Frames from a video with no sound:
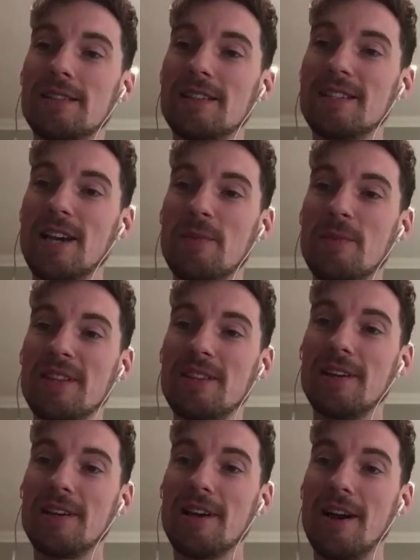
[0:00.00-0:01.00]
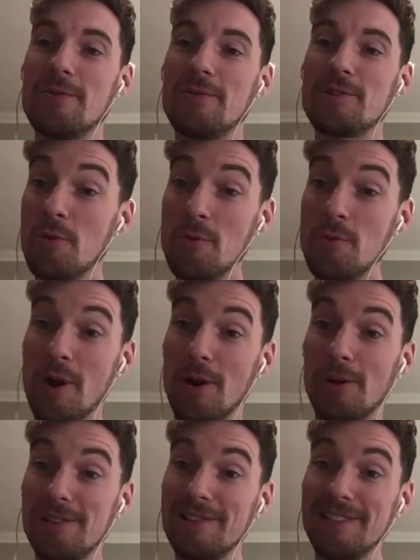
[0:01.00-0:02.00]
to tell me that I was a poop
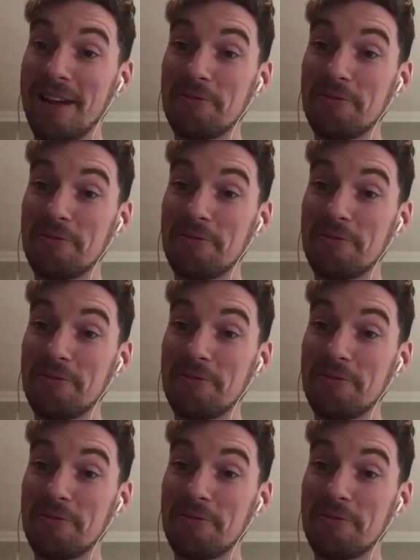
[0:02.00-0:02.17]
hole in